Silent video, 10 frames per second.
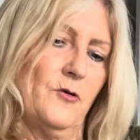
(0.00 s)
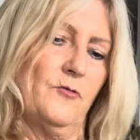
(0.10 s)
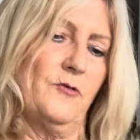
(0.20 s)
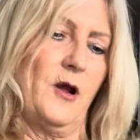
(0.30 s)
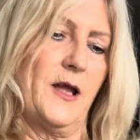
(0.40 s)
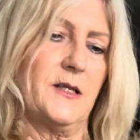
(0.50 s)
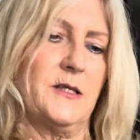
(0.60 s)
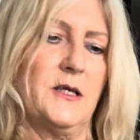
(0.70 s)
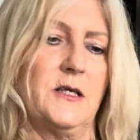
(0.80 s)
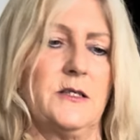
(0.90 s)
Right,
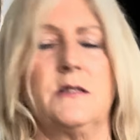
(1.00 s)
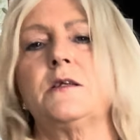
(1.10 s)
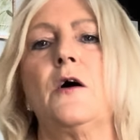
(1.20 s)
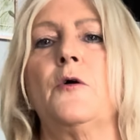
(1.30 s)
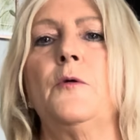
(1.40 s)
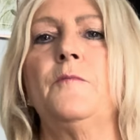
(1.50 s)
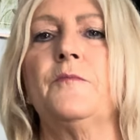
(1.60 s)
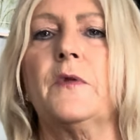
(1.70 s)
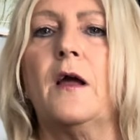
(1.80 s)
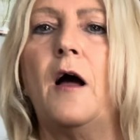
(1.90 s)
so
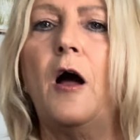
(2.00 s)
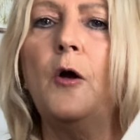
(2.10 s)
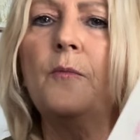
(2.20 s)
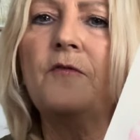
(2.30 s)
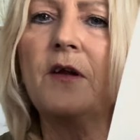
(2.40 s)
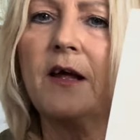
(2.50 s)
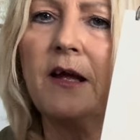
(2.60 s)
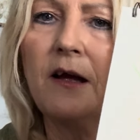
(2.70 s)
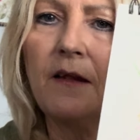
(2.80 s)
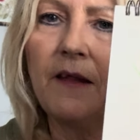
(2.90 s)

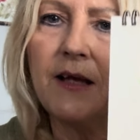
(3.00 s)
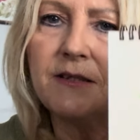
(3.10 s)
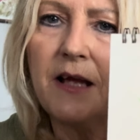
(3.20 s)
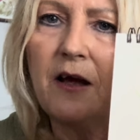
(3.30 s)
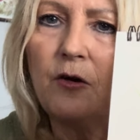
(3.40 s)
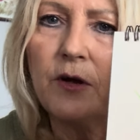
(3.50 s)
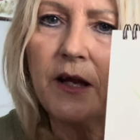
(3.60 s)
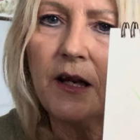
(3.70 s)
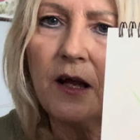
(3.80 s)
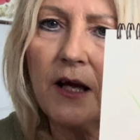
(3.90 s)
hopefully that's now
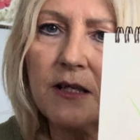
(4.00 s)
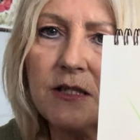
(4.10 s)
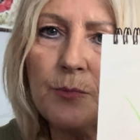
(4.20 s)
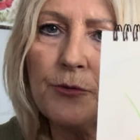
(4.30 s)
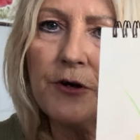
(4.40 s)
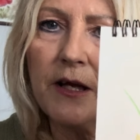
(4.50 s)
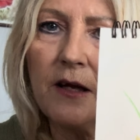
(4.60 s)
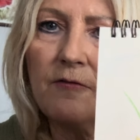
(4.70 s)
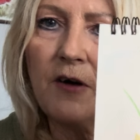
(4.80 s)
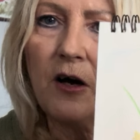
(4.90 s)
looking like a
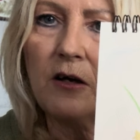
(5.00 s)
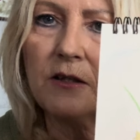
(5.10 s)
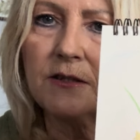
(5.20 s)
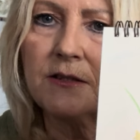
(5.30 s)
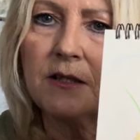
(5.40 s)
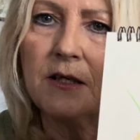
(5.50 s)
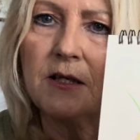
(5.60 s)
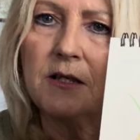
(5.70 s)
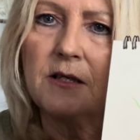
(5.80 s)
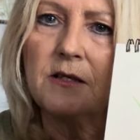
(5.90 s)
spring vase.
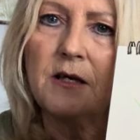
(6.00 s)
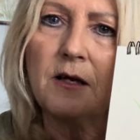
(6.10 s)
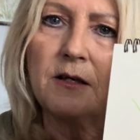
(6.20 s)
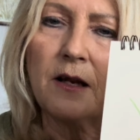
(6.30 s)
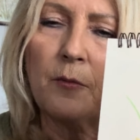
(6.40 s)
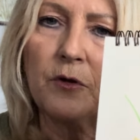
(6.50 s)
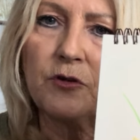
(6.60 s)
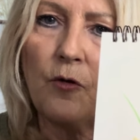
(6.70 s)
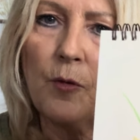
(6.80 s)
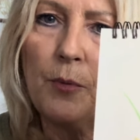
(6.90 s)
Like, it's
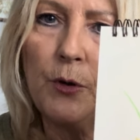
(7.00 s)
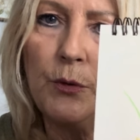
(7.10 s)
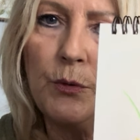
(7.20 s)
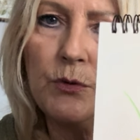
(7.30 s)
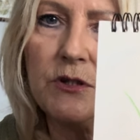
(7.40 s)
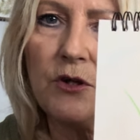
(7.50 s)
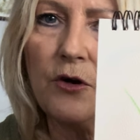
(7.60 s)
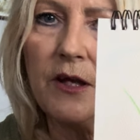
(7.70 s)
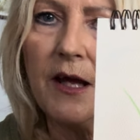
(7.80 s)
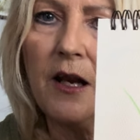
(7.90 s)
got the blues, it's got
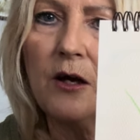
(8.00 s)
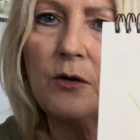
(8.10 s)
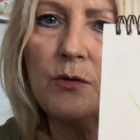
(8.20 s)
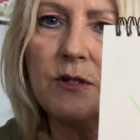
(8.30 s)
yellows,